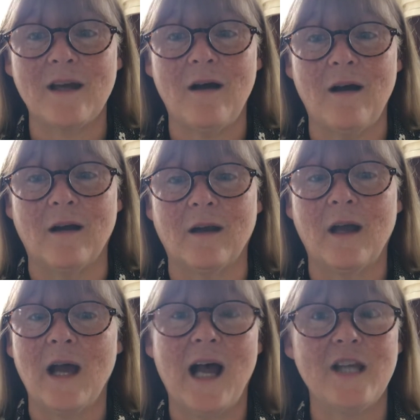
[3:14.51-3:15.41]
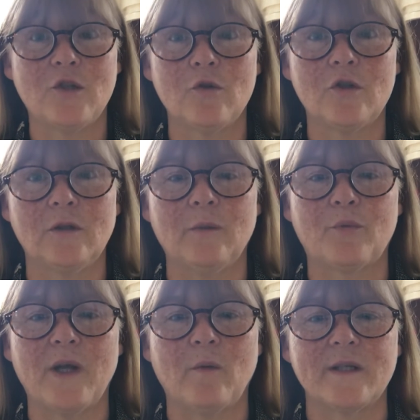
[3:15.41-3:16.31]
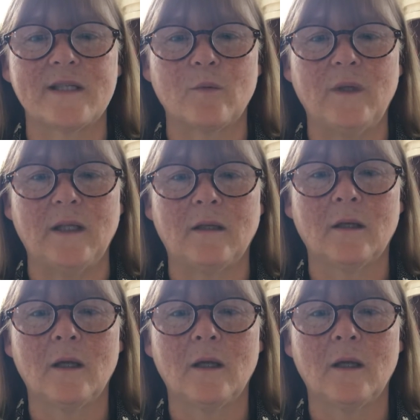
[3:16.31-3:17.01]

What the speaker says: are. I don't only pray once a week.